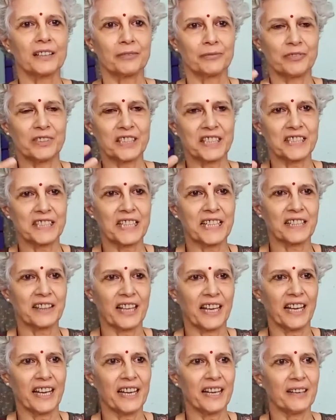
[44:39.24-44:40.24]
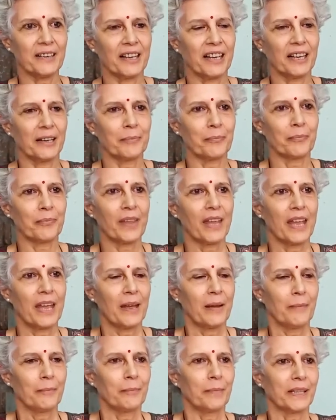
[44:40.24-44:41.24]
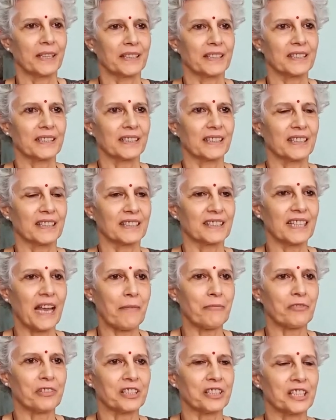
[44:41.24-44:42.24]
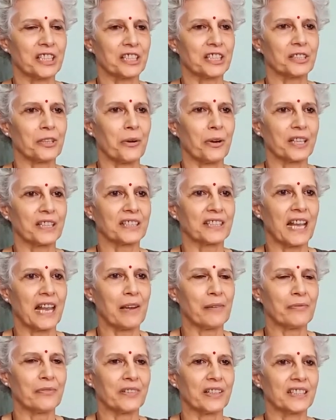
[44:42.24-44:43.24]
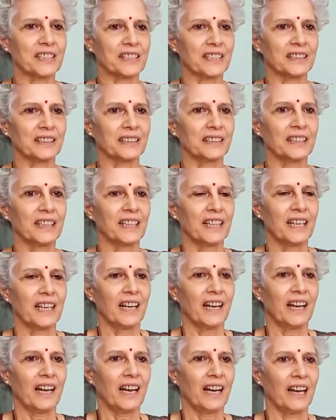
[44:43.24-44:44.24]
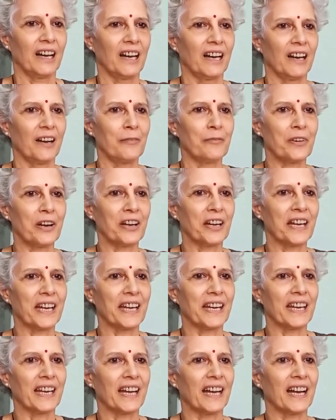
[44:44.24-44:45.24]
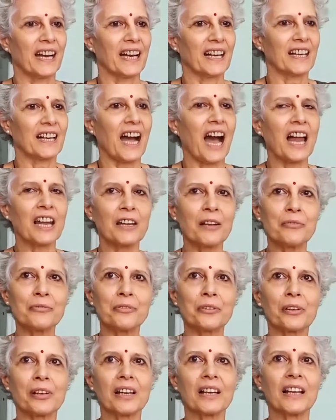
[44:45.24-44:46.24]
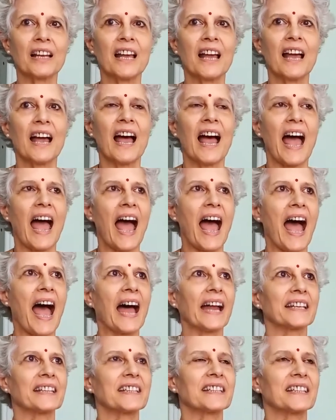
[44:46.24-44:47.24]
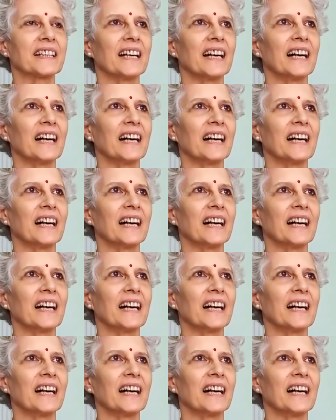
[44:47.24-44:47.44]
visiting there. But San Francisco itself is a very colorful, and